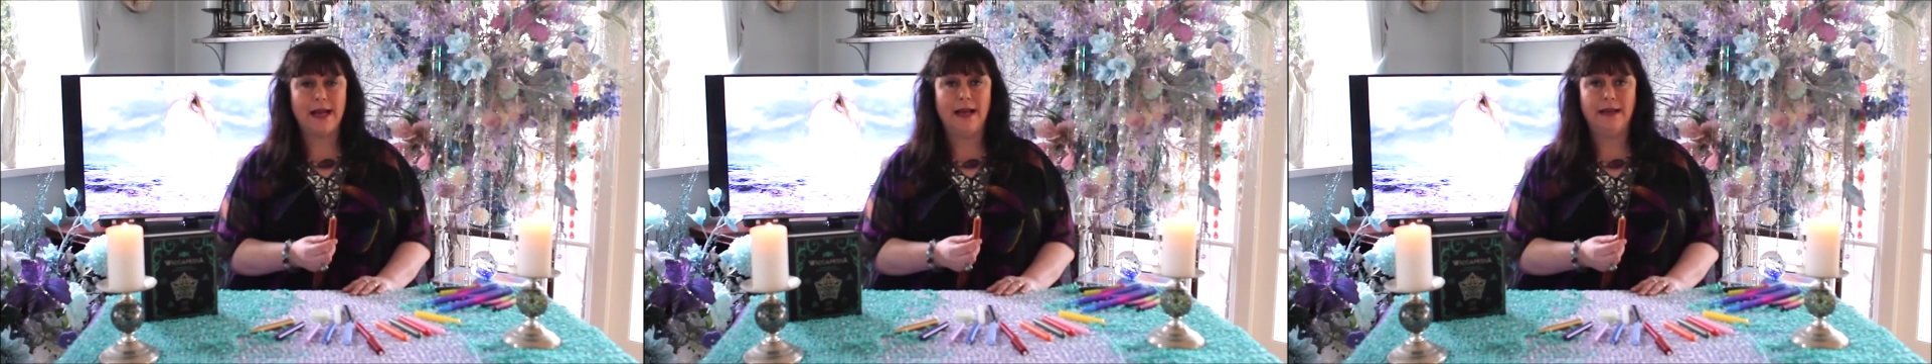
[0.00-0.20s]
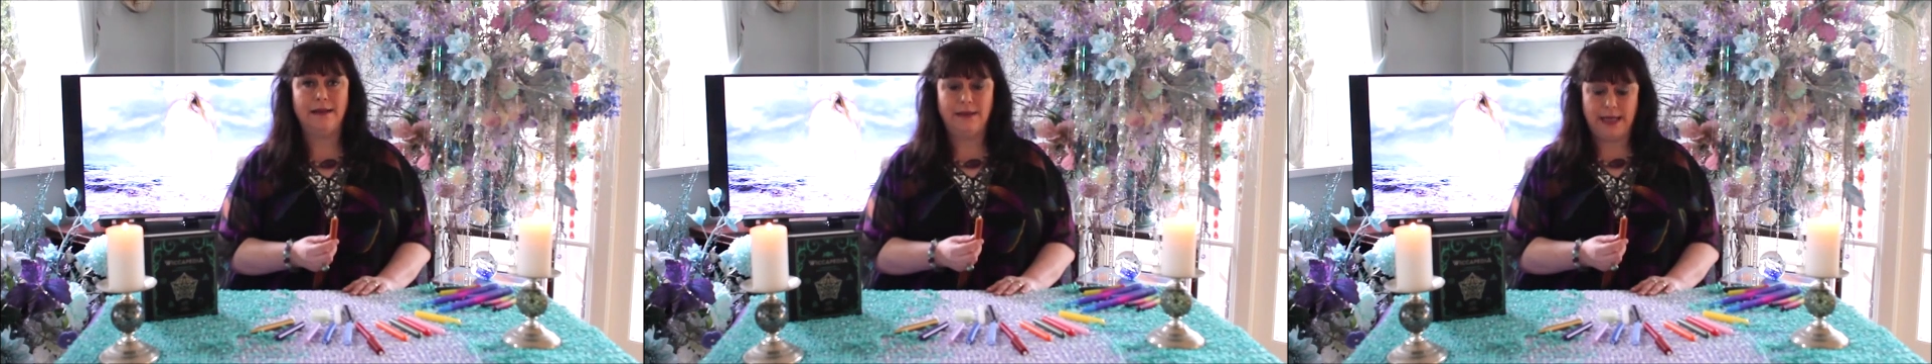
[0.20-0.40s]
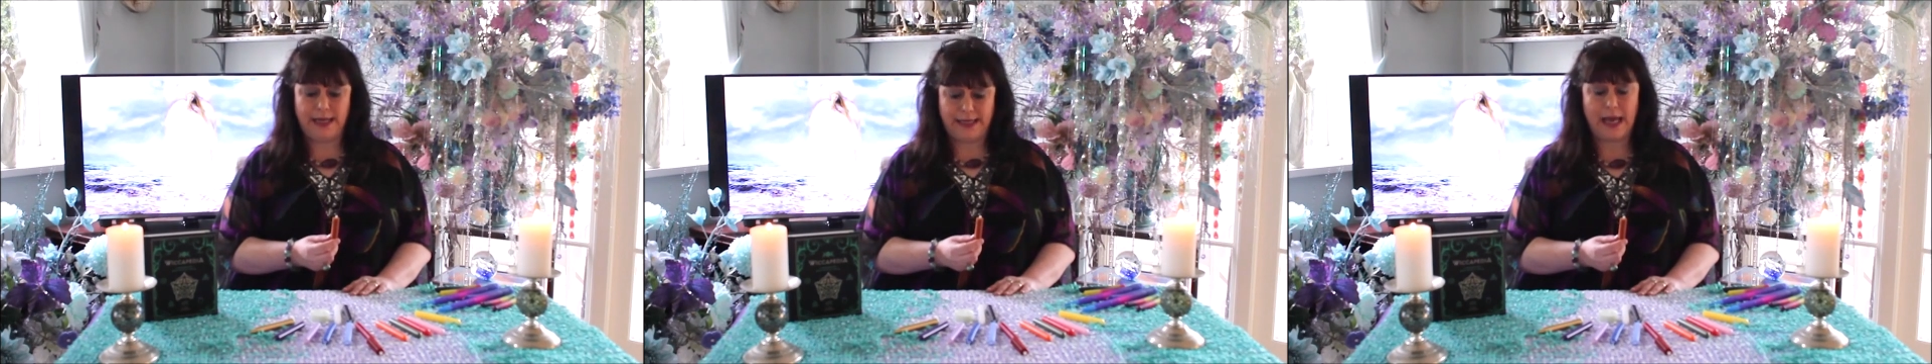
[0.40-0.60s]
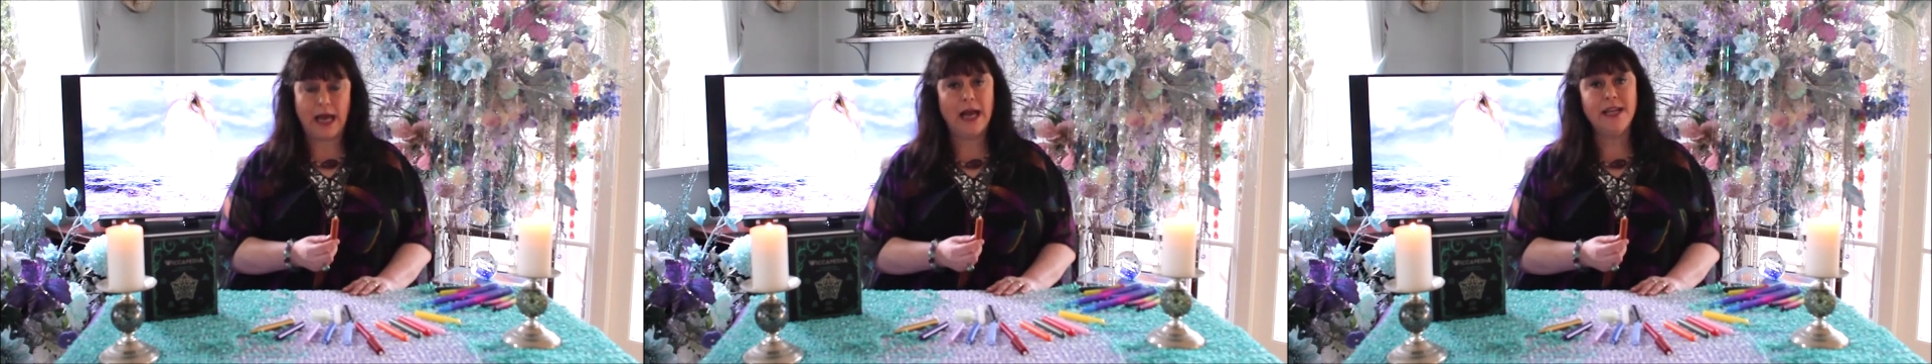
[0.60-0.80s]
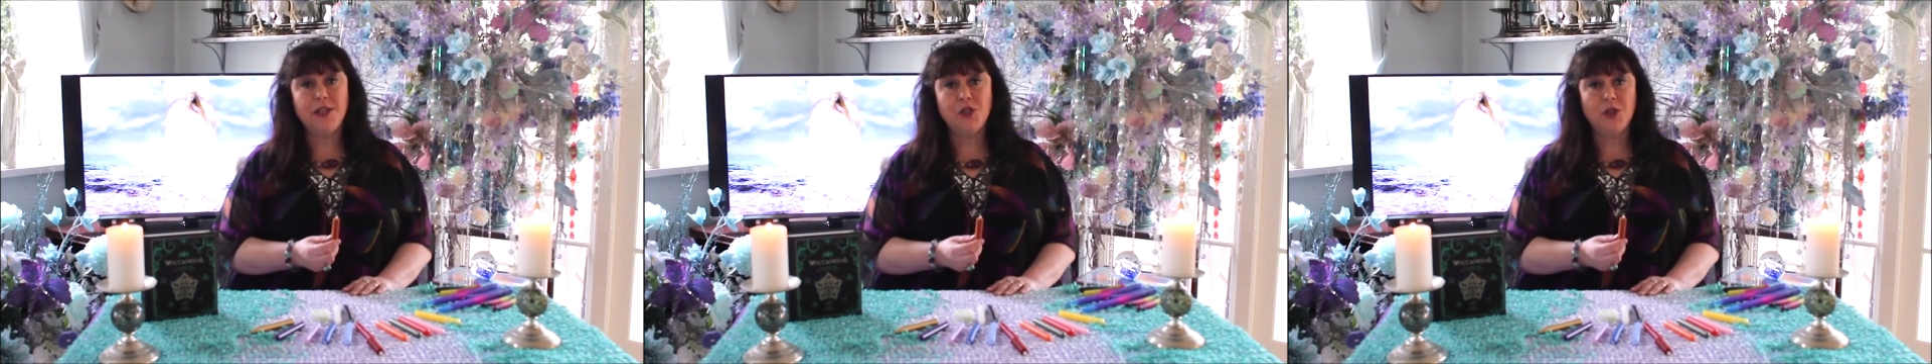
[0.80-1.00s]
and like
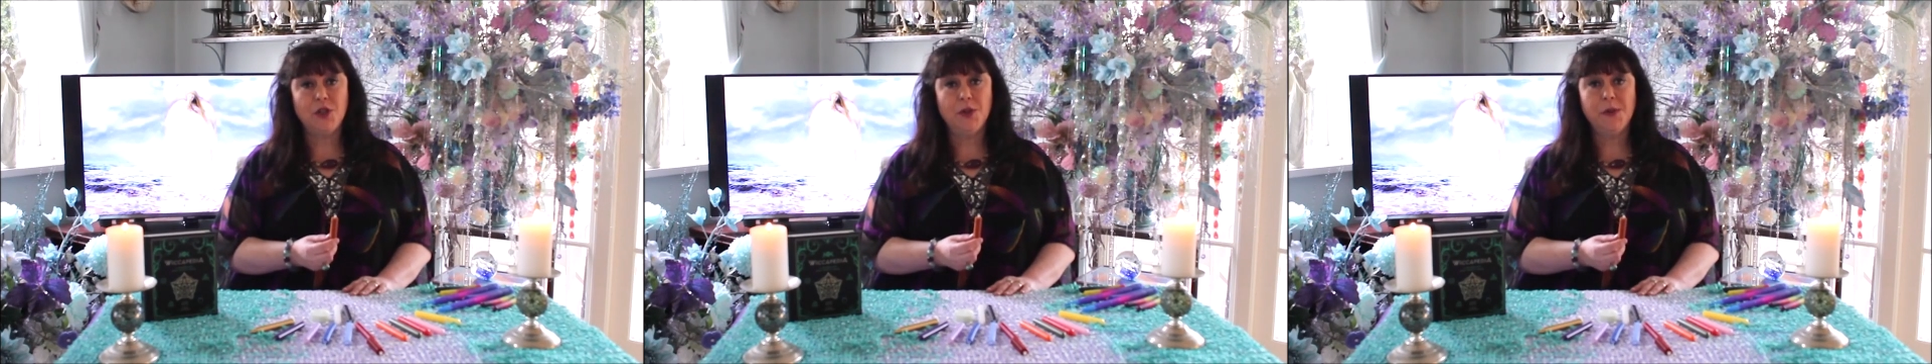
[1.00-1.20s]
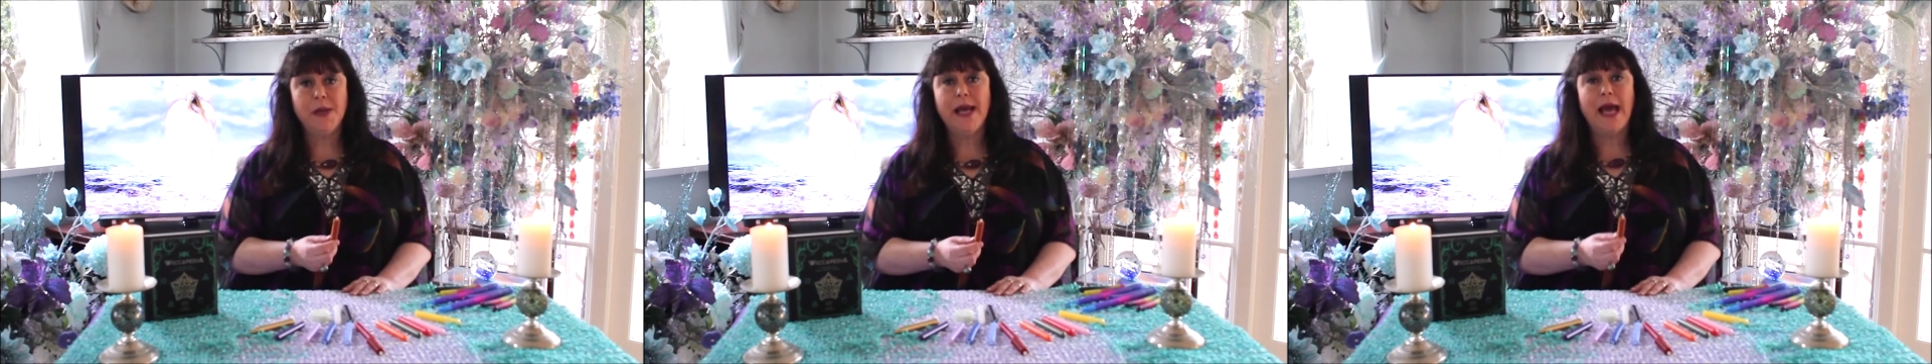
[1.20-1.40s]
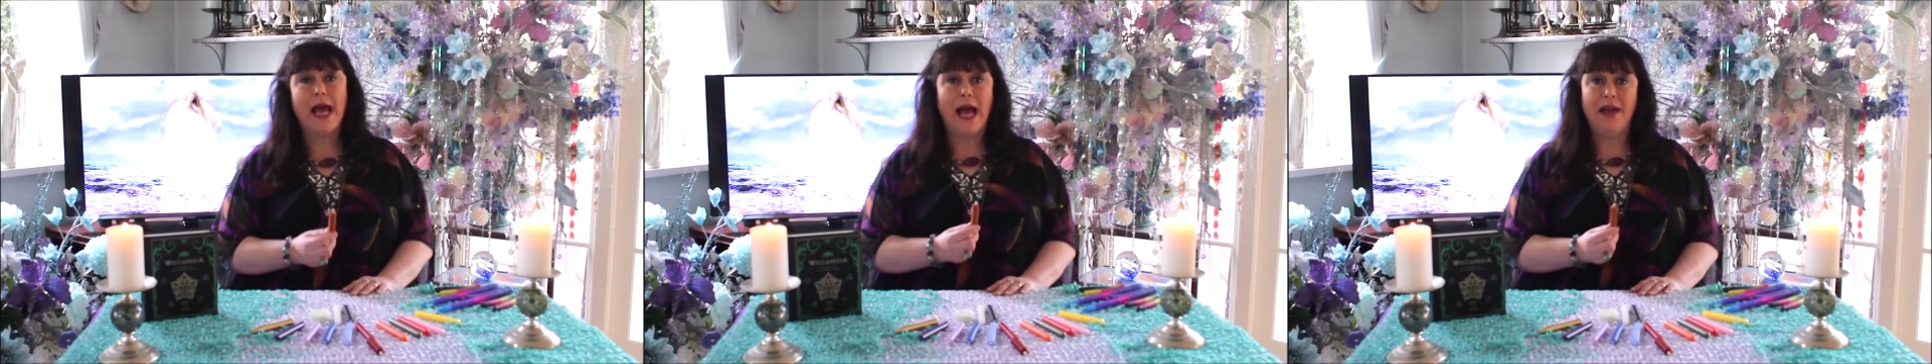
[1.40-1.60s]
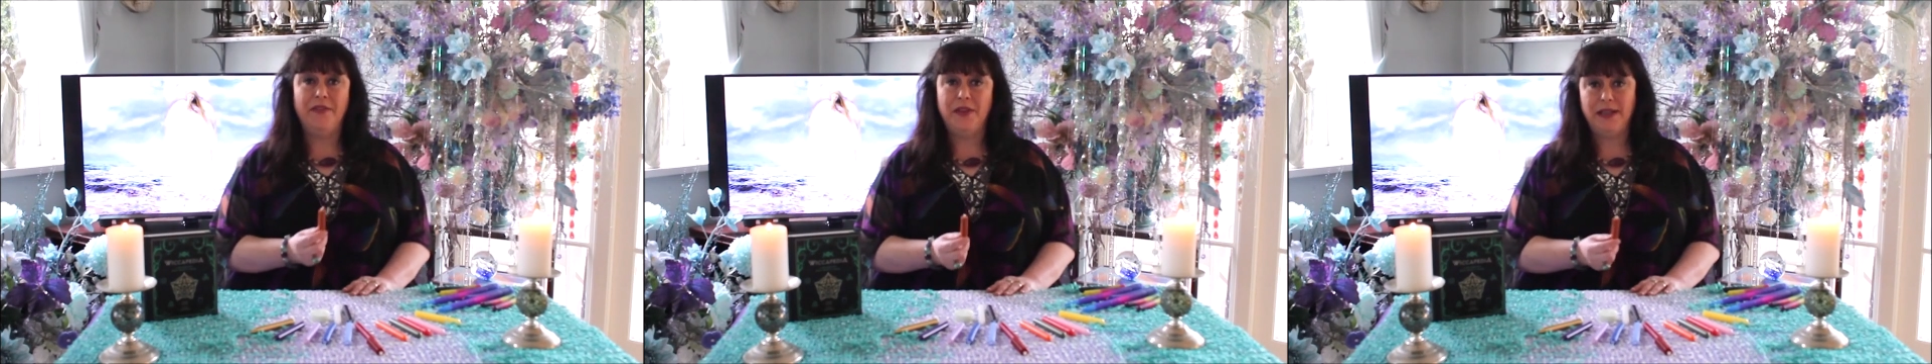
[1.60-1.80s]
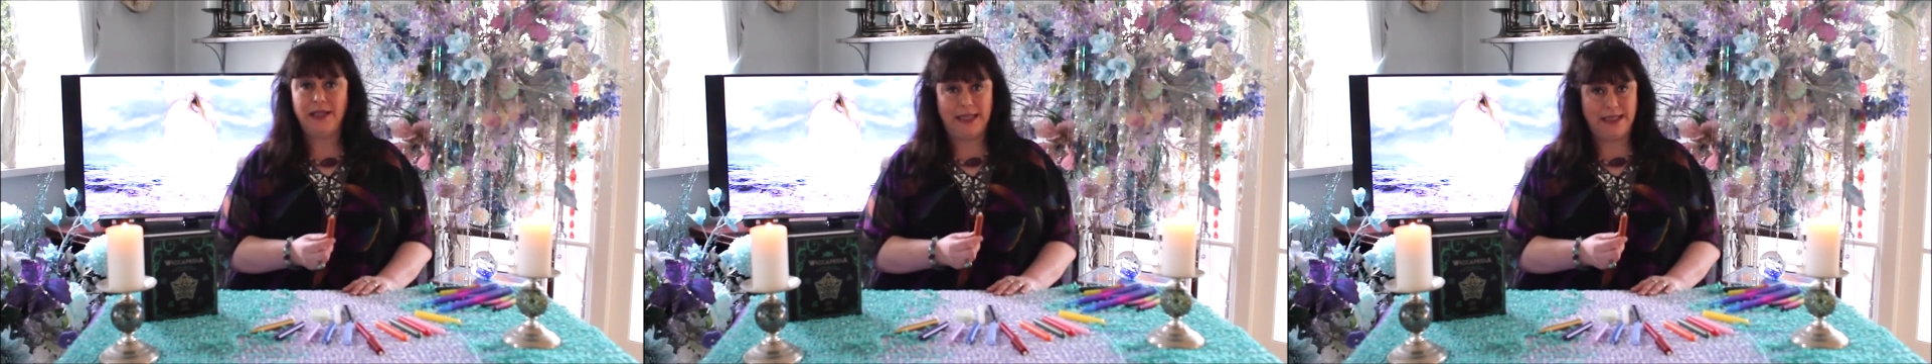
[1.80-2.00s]
I do,
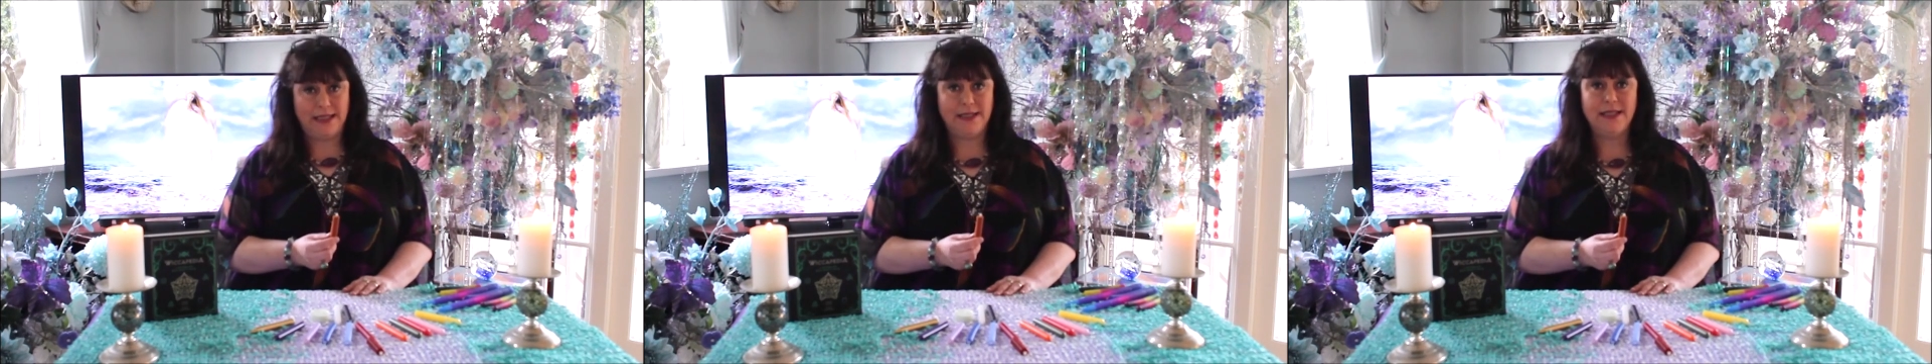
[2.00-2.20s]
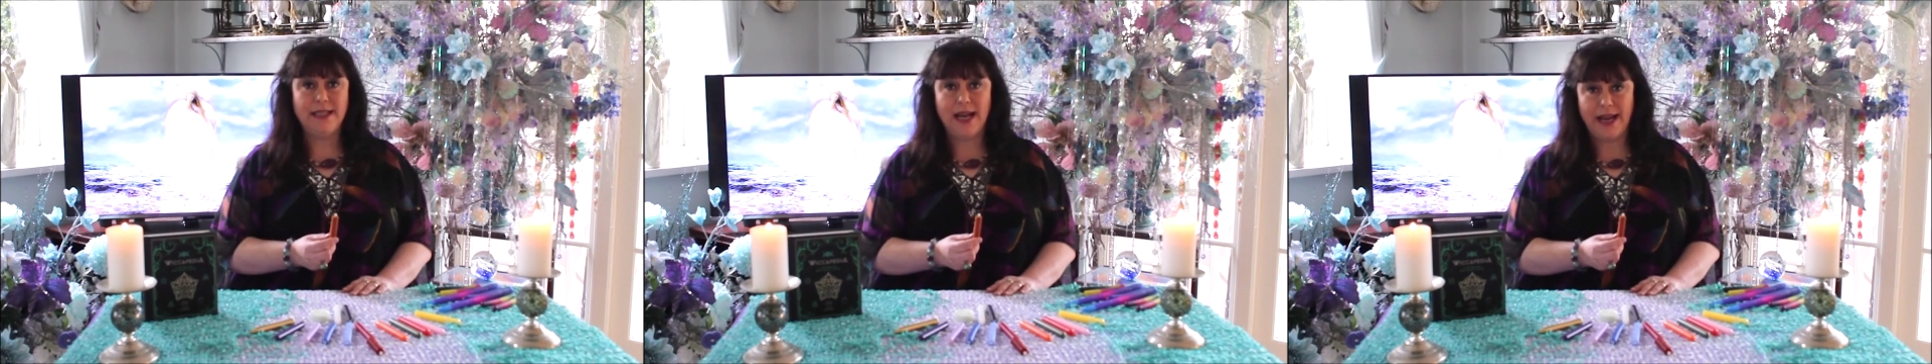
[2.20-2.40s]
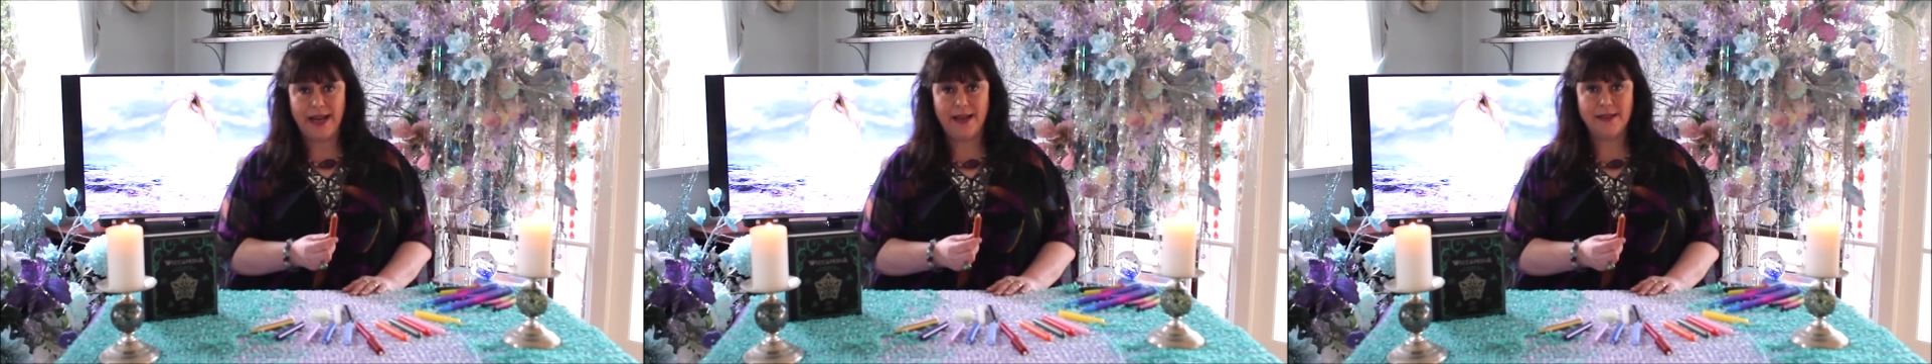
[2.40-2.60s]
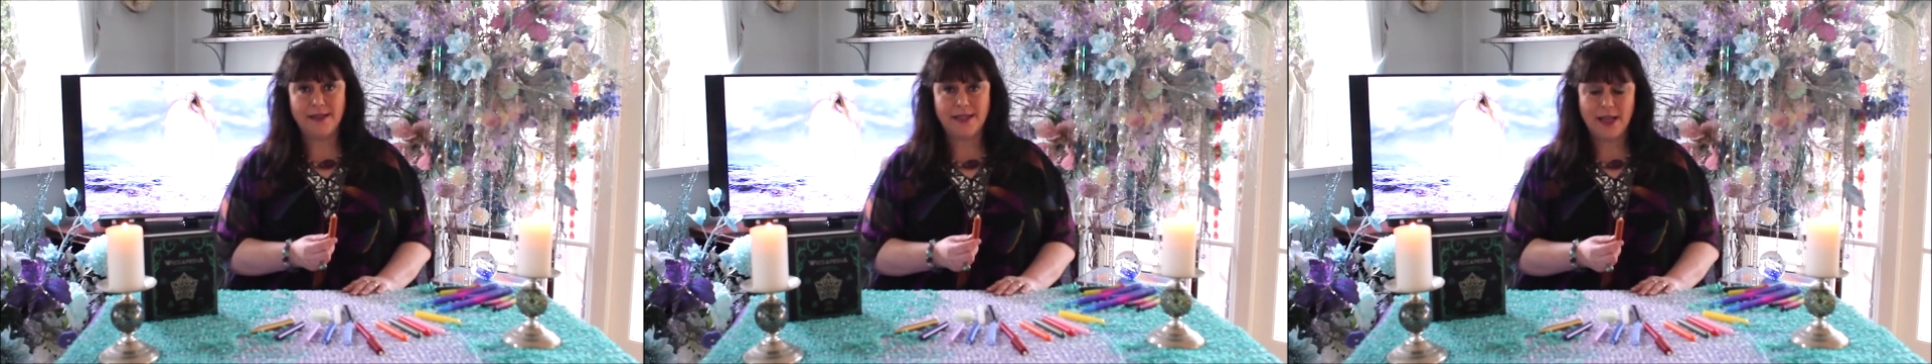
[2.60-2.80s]
and that need to diet.